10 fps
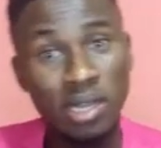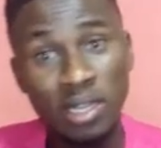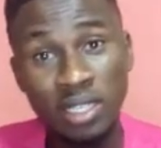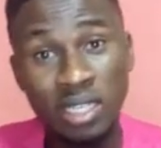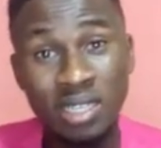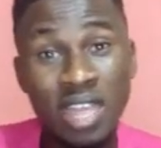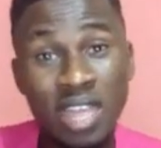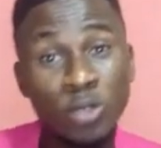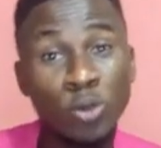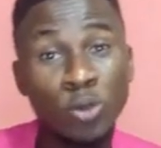and
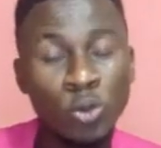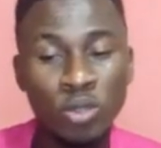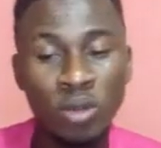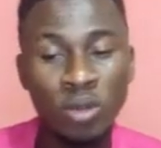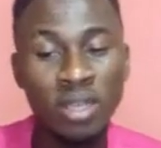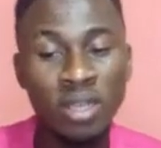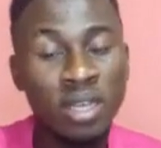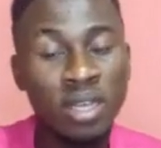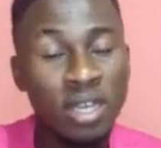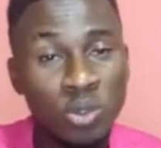that's a good way to
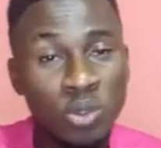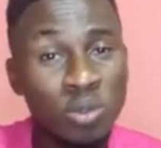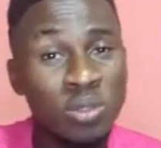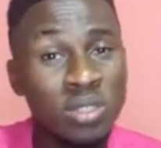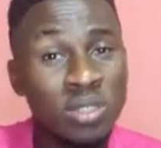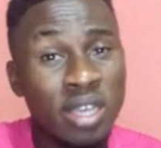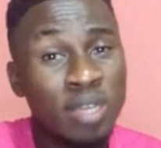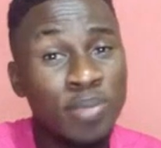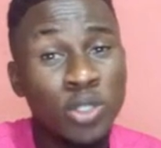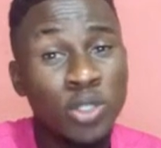learn how to use
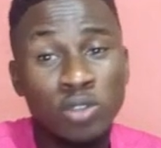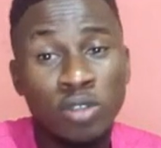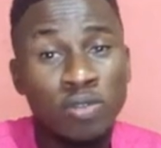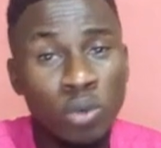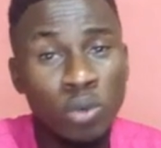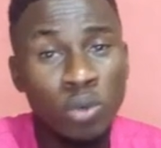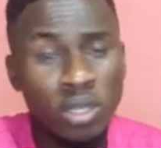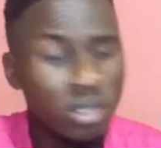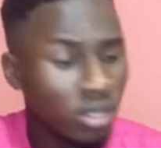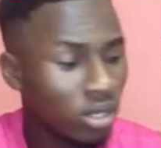any piece of
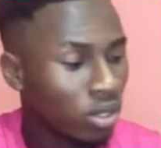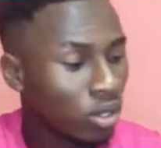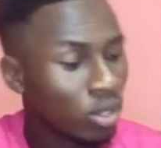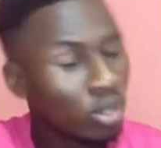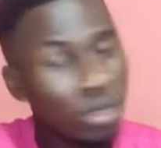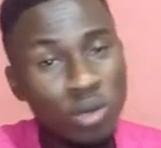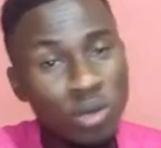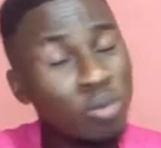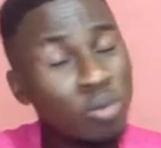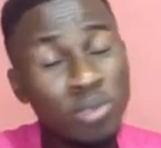software,
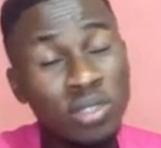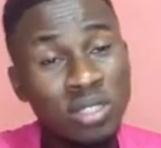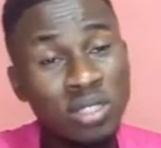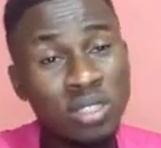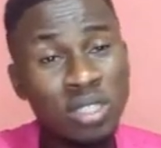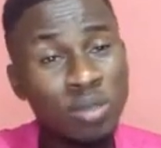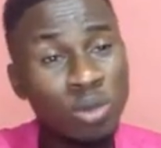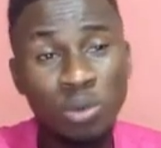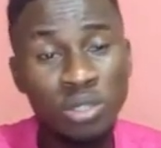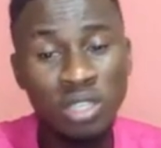operating system,
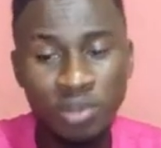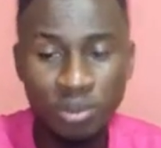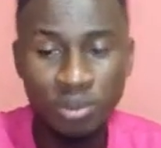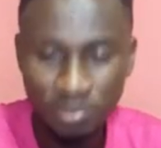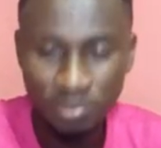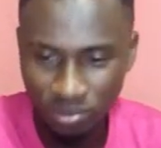or what have you.